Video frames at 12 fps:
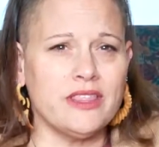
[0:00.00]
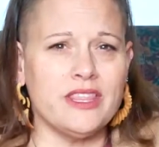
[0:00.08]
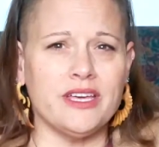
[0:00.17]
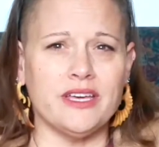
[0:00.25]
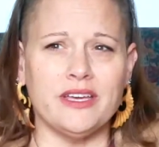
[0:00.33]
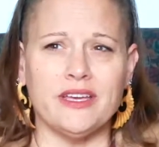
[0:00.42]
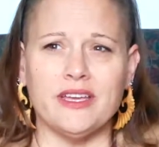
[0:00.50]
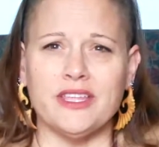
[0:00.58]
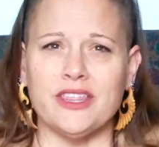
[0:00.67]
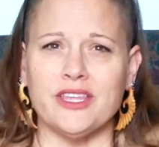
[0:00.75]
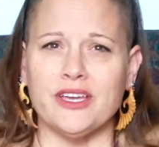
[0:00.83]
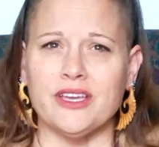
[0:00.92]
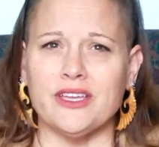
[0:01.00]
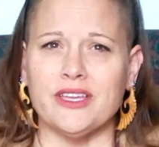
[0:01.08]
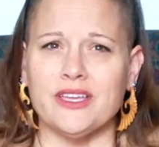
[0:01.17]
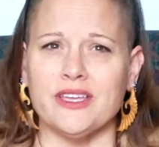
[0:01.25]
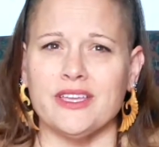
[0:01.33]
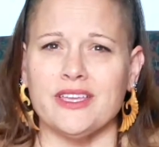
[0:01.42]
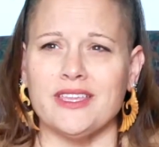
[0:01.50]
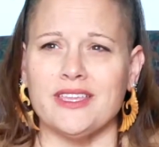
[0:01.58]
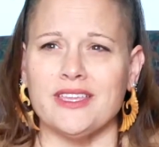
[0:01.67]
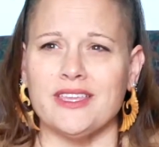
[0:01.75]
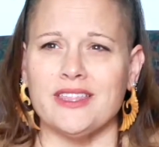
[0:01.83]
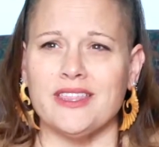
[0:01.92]
The
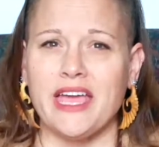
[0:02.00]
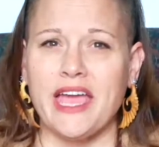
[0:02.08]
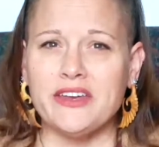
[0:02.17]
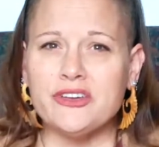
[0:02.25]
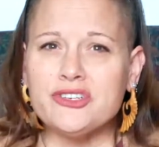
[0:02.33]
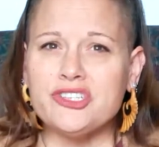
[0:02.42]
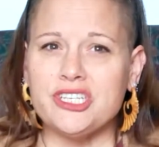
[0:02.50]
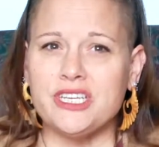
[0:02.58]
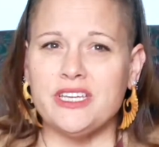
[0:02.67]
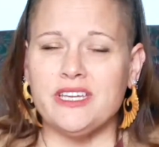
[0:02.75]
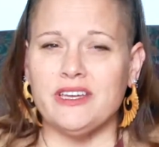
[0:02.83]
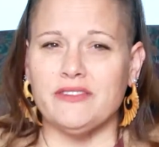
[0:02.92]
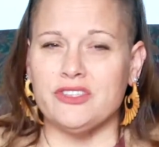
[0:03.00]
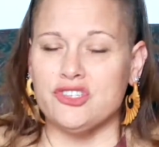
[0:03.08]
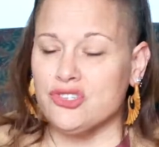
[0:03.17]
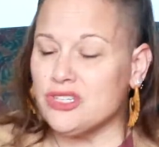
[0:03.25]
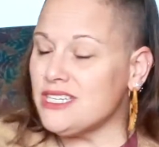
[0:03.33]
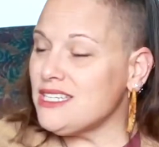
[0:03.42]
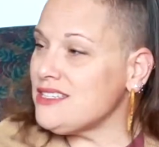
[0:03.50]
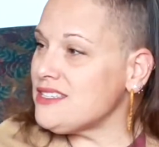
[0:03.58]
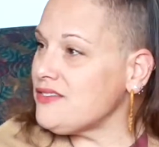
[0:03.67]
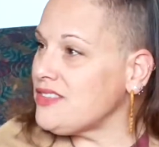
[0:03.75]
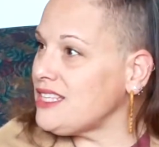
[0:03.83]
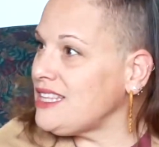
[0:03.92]
energy of the trees,
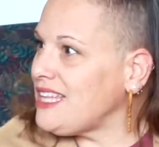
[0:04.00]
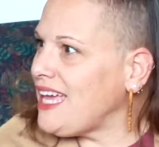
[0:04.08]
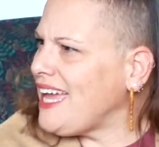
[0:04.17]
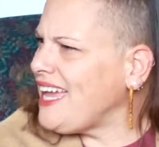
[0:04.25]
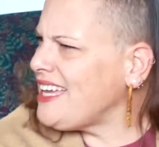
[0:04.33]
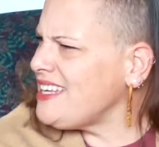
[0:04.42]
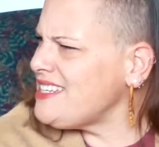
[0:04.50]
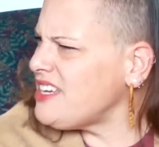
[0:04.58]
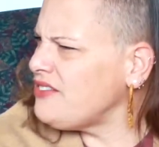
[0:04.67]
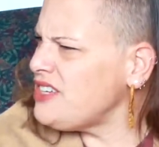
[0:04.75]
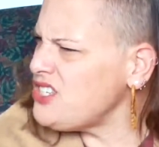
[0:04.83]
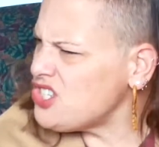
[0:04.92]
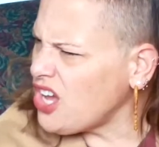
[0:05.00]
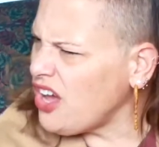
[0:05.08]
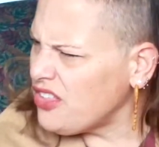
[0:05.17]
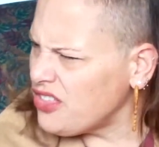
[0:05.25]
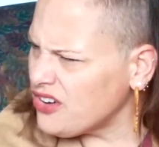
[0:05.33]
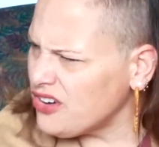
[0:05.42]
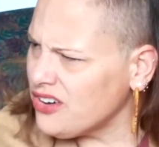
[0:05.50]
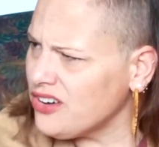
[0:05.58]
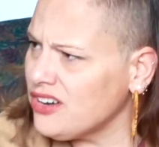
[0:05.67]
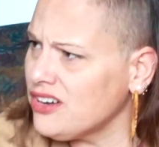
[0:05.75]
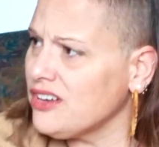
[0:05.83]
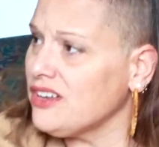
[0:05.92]
of the land, of each
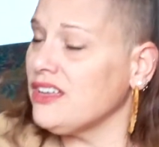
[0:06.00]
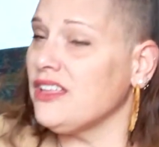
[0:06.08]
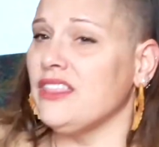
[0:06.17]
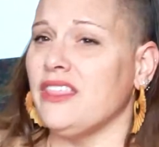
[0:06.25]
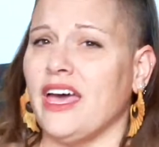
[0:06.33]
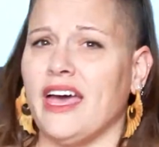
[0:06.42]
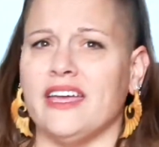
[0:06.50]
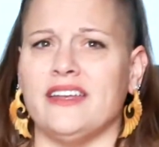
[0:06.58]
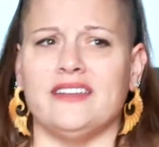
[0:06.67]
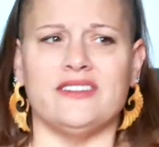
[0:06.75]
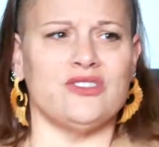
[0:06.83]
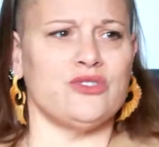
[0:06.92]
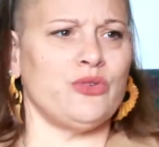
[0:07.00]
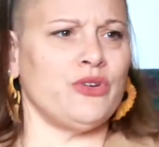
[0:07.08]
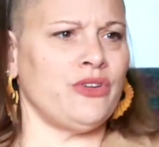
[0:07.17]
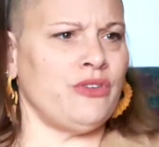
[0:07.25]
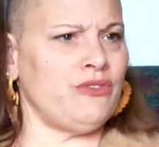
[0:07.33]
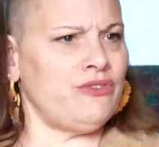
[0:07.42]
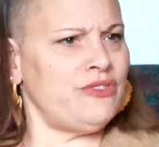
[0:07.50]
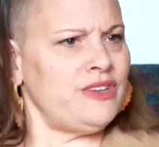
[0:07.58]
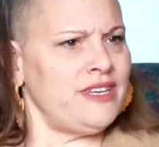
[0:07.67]
other, that sort of